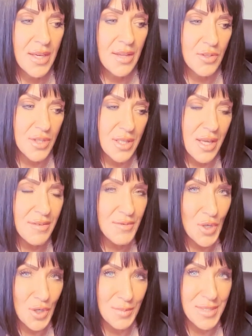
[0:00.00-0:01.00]
there's a lot of
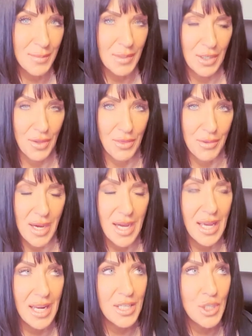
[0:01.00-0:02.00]
terms I'm gonna th-
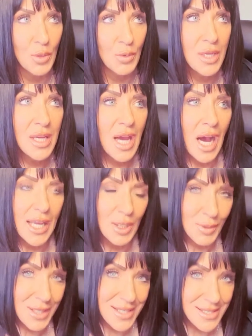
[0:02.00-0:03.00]
and I don't I don't
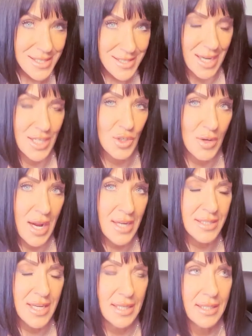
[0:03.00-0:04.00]
want to get
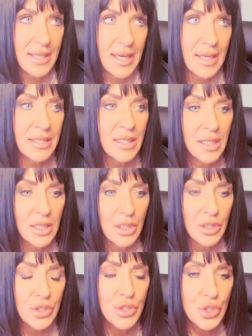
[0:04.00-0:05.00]
sidetracked and get
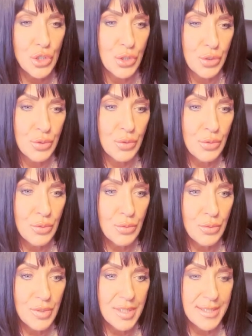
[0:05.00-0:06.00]

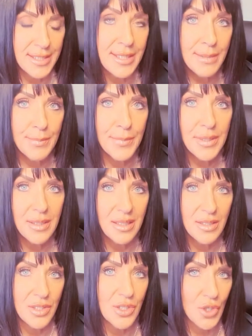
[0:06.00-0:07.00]
too deep
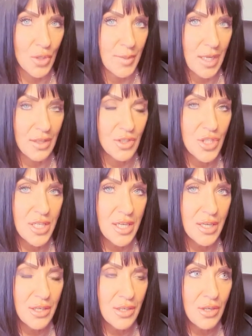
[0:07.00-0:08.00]
into terminology
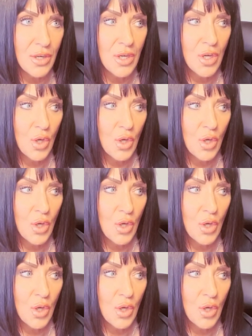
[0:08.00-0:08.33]
here